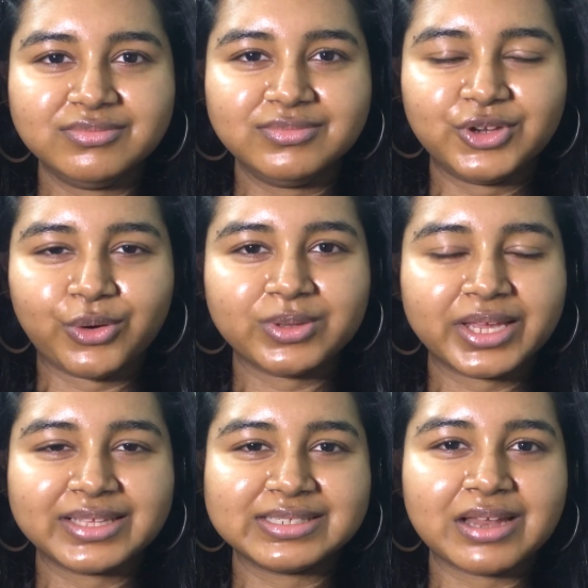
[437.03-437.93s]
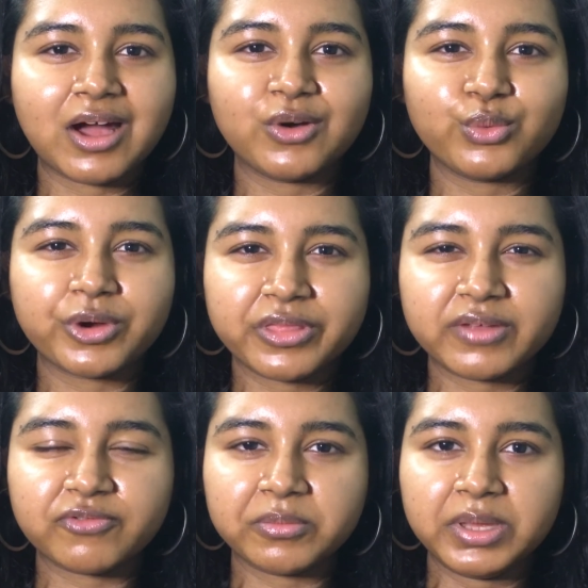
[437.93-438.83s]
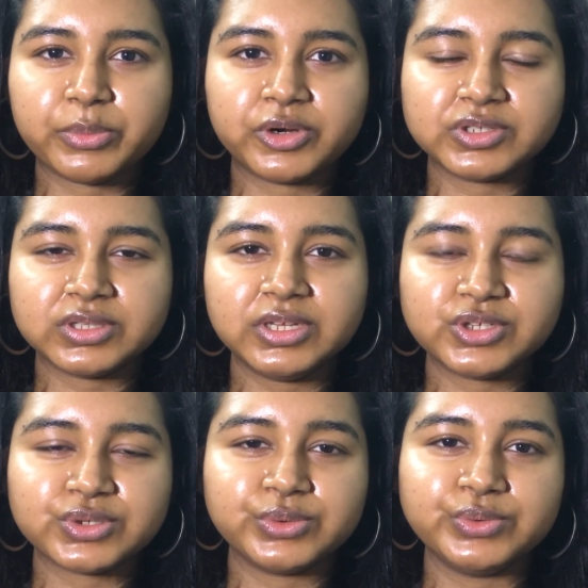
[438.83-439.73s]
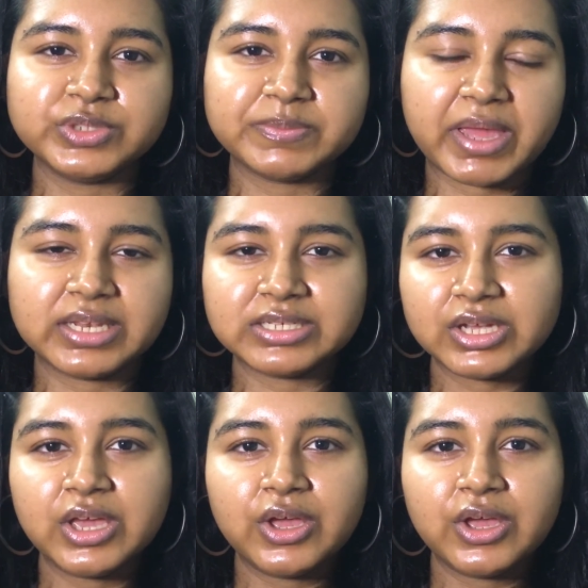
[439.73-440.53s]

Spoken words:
it's not worth it for me personally to spend